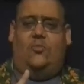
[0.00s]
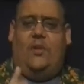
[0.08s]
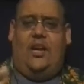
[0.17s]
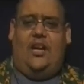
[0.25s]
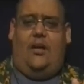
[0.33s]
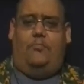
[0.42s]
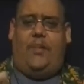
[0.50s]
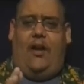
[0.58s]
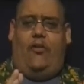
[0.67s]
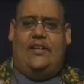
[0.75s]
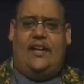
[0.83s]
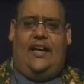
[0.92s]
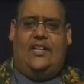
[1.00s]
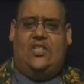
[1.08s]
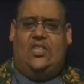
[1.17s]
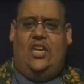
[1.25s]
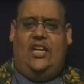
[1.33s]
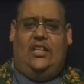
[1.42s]
meet up paradox
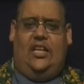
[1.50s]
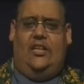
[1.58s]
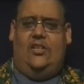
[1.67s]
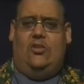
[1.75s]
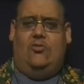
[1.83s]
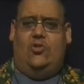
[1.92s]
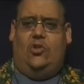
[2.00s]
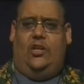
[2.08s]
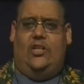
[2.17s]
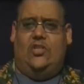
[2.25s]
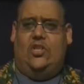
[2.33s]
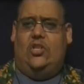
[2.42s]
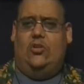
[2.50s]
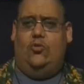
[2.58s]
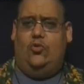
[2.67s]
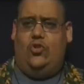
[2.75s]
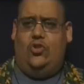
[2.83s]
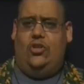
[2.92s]
thing that usually is a
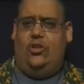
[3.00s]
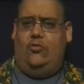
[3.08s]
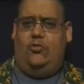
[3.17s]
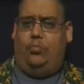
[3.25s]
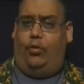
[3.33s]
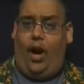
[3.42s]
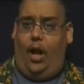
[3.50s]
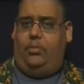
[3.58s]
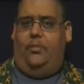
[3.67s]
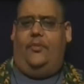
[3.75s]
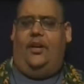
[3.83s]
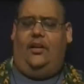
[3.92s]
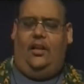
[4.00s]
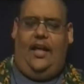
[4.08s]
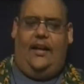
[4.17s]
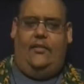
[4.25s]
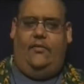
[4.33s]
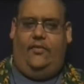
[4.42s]
huge, huge problem in a
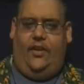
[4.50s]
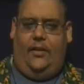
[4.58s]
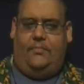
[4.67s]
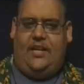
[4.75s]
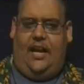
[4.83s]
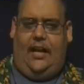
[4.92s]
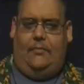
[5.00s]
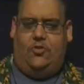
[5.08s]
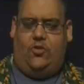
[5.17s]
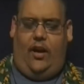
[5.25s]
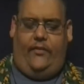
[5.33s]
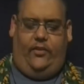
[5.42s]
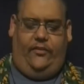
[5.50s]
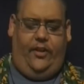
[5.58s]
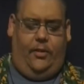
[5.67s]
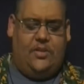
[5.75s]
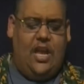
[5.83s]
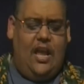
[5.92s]
lot of time travel
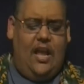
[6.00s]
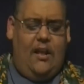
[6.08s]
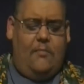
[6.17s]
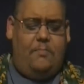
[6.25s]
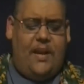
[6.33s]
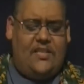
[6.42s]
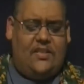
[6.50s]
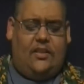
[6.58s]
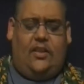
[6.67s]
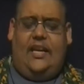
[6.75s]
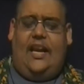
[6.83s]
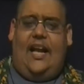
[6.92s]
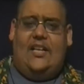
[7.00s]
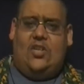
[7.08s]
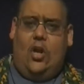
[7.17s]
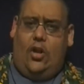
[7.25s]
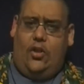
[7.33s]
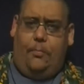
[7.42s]
films. Basically,
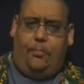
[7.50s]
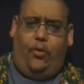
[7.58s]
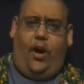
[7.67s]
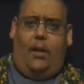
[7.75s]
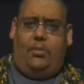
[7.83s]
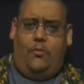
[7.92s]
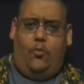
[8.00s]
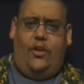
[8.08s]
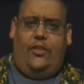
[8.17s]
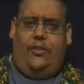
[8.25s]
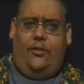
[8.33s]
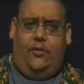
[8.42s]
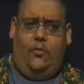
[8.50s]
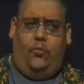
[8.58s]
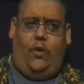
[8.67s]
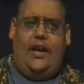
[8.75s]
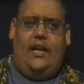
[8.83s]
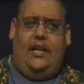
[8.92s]
guys, the problem with the
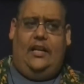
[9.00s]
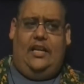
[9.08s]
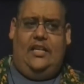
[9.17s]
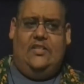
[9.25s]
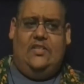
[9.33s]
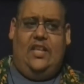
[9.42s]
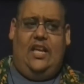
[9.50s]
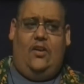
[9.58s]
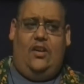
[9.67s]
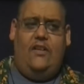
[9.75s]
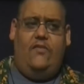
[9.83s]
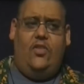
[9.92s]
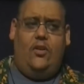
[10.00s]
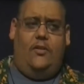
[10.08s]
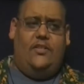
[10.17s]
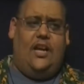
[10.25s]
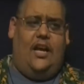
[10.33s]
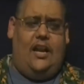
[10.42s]
writing is that, even though
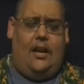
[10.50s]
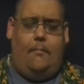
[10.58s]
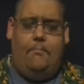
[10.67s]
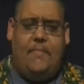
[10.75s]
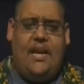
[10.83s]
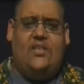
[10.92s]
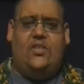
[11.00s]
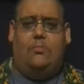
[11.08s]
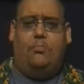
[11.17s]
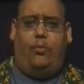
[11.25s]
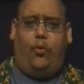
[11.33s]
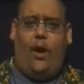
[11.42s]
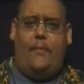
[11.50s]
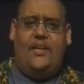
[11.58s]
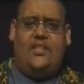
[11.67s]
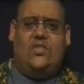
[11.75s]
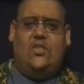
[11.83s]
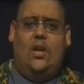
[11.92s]
it's got an amazing
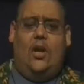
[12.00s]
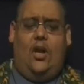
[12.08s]
premise,